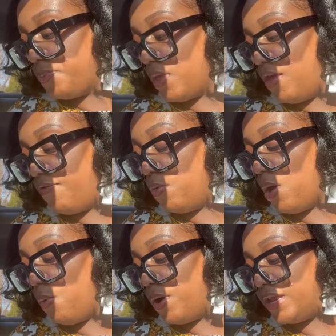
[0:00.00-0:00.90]
If you
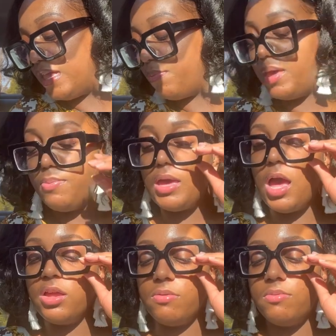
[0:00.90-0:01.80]
want one that's maybe
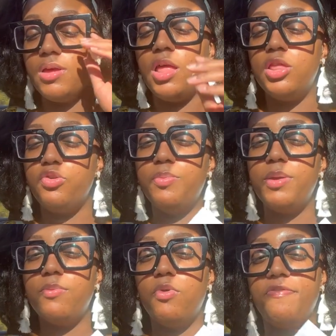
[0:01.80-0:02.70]
a little bit
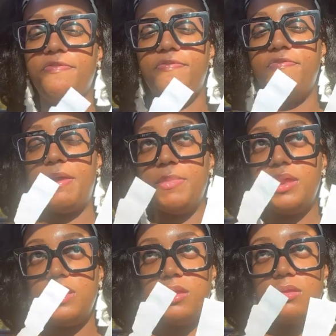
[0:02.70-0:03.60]
more
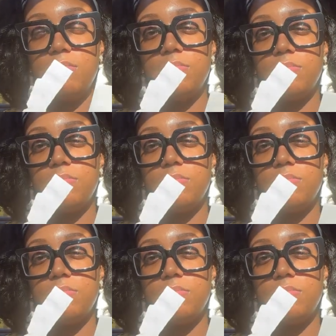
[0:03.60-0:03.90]
feminine.